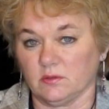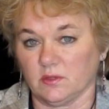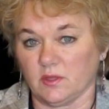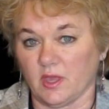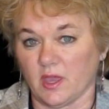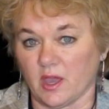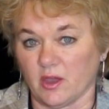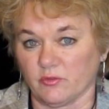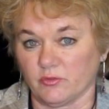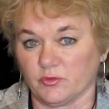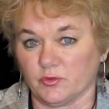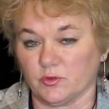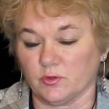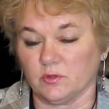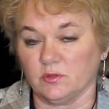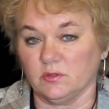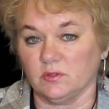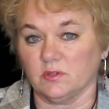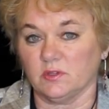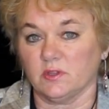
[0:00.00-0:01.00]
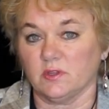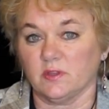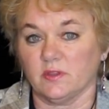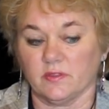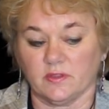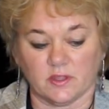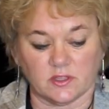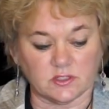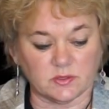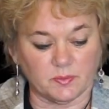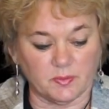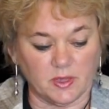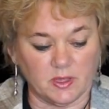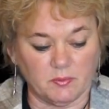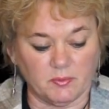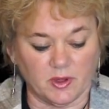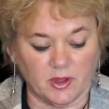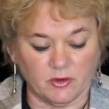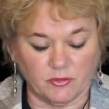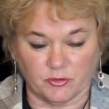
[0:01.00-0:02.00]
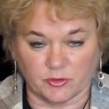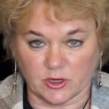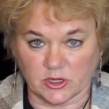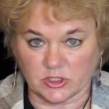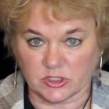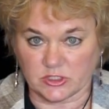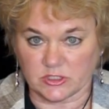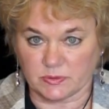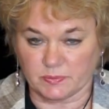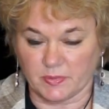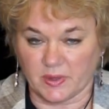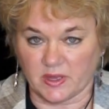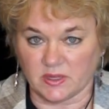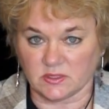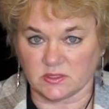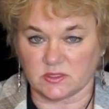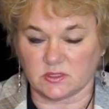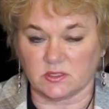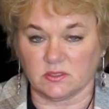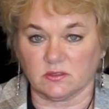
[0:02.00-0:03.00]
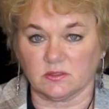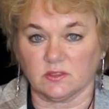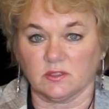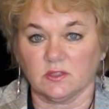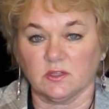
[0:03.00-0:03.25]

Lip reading: cat food that's made by Fresh's Best